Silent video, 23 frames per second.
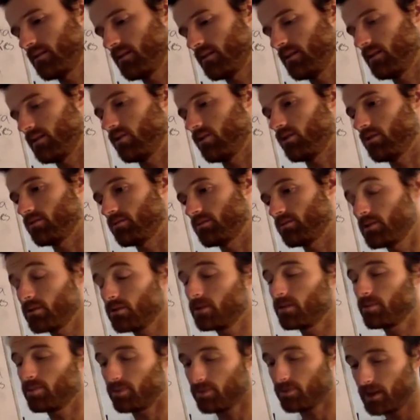you'll do
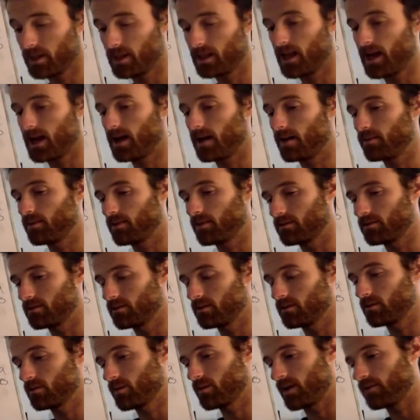the pre-lab, you'll
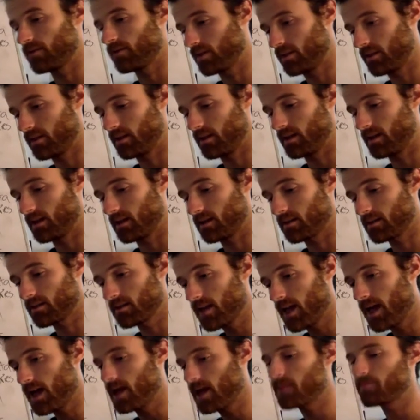do everything
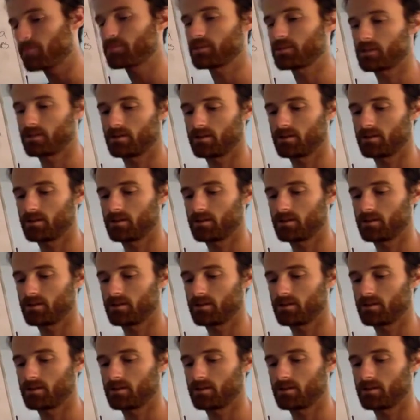except